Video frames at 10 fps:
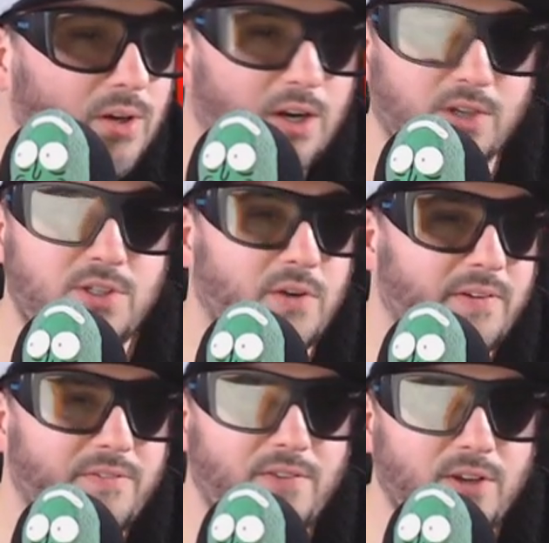a
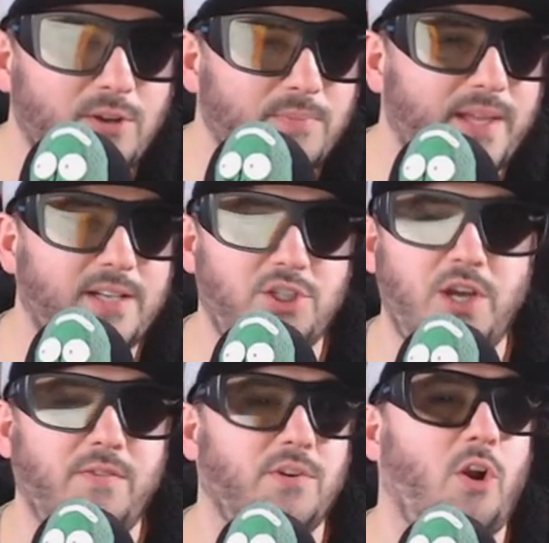conservative film that
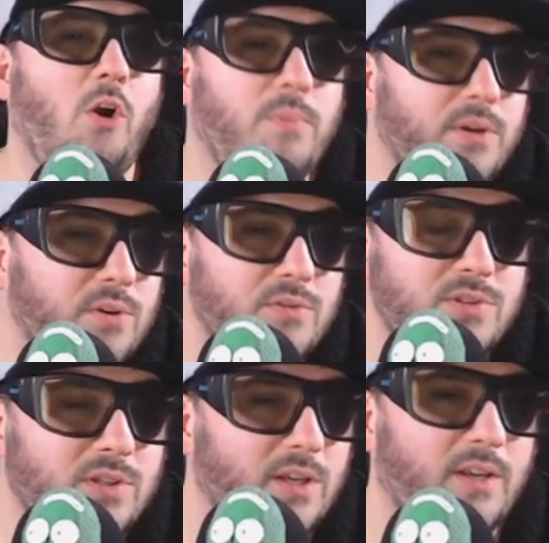Schaffer co-produced,